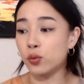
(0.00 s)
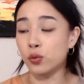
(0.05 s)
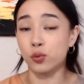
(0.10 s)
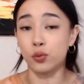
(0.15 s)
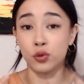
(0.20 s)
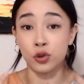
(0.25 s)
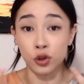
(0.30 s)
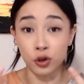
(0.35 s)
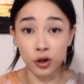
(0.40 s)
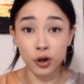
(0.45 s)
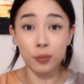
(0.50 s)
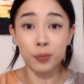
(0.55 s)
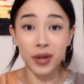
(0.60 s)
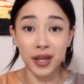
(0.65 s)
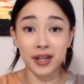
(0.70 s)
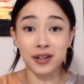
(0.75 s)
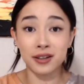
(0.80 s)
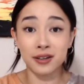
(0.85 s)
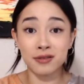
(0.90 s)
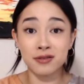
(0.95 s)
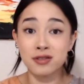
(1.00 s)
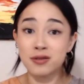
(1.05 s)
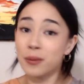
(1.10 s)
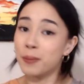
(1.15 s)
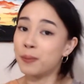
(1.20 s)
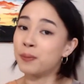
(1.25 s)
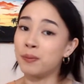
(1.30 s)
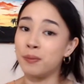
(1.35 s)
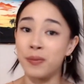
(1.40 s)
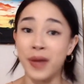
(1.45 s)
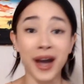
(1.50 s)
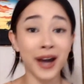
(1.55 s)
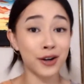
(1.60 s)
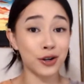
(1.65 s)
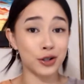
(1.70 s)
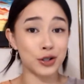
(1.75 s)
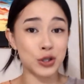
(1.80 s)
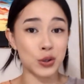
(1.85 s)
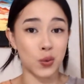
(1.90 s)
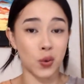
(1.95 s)
Your opinions
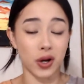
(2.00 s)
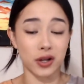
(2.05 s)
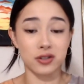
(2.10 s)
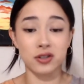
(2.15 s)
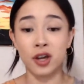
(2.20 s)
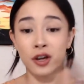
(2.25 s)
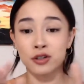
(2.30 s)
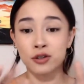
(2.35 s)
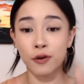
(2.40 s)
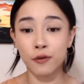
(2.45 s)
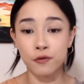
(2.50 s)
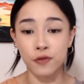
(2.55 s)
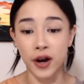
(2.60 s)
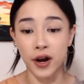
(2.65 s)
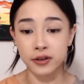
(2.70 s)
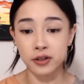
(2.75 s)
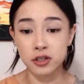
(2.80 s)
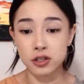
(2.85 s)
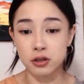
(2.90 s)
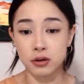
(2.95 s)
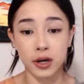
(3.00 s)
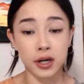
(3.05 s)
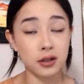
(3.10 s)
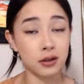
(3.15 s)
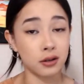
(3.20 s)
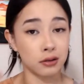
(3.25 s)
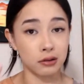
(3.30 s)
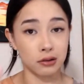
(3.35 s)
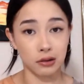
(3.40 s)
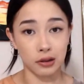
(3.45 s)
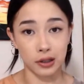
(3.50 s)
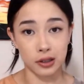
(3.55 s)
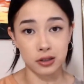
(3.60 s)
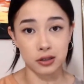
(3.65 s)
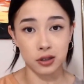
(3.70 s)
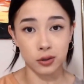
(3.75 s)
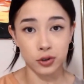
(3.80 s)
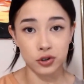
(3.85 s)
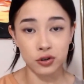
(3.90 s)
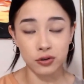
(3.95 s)
matter to us. So find this thread. Let us
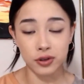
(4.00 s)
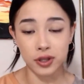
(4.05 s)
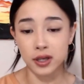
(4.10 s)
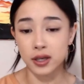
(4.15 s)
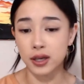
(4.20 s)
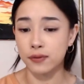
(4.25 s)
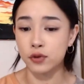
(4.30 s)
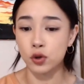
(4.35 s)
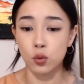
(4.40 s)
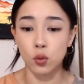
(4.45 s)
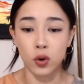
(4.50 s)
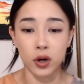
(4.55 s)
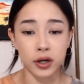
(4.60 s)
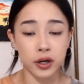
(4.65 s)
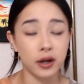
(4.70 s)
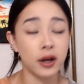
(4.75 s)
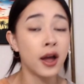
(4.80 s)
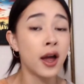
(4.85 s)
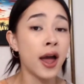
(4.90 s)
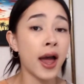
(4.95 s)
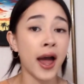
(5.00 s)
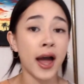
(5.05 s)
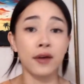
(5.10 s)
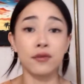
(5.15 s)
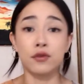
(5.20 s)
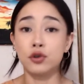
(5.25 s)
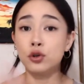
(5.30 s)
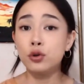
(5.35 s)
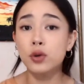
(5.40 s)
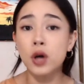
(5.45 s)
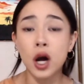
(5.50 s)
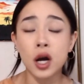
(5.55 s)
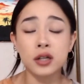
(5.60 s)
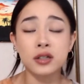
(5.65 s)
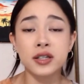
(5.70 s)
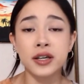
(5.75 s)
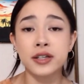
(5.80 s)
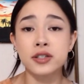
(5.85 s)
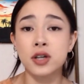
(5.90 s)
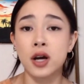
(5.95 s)
know what you think. If you want to have new
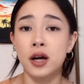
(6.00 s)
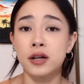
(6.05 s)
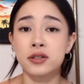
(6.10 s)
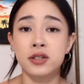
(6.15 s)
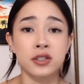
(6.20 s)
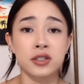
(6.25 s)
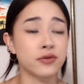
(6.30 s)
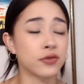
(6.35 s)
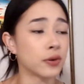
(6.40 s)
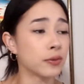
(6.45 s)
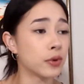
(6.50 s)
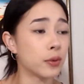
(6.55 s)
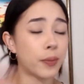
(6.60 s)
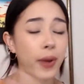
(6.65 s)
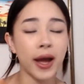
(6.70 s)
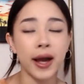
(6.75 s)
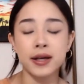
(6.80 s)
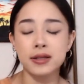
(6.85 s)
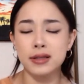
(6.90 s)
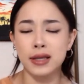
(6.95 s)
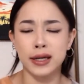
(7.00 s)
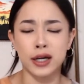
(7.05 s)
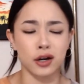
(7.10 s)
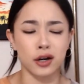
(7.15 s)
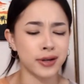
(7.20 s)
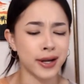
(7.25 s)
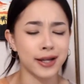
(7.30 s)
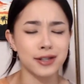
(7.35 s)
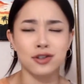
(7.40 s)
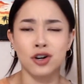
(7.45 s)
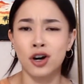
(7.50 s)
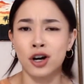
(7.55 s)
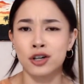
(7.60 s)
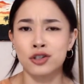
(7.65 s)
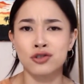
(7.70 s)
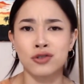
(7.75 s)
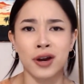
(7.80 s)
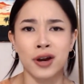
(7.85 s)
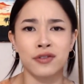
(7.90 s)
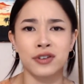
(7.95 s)
contests, contests from the past, like our NASCAR
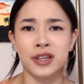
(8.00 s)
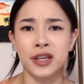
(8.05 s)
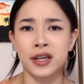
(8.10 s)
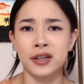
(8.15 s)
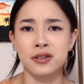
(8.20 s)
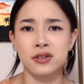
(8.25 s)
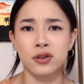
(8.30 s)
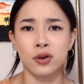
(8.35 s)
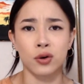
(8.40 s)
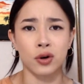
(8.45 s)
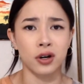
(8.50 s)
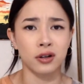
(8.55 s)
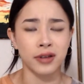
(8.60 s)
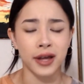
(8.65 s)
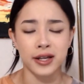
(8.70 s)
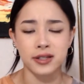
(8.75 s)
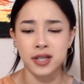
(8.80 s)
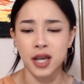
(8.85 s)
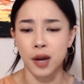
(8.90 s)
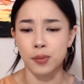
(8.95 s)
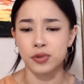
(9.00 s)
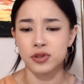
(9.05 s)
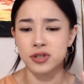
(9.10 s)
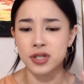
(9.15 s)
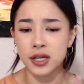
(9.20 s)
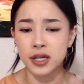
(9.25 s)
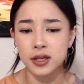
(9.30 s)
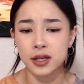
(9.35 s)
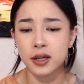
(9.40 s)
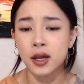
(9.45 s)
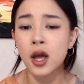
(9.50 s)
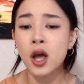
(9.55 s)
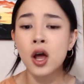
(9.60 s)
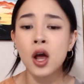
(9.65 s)
extravaganza or our Last Capper Standing.